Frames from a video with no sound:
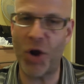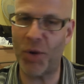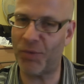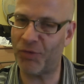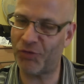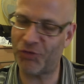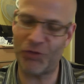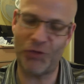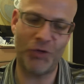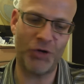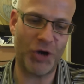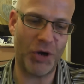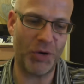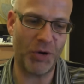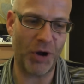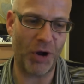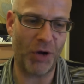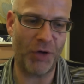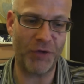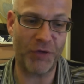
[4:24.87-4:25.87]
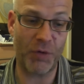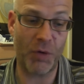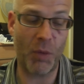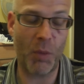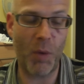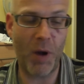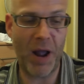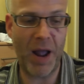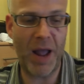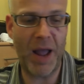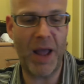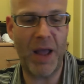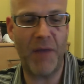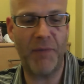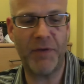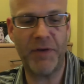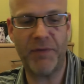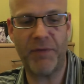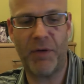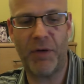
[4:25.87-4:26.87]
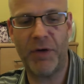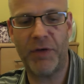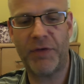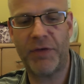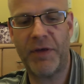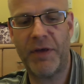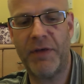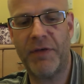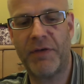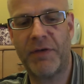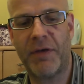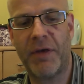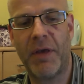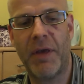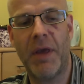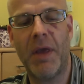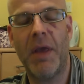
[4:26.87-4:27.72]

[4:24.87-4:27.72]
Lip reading: and I'm sure you guys are aware of devices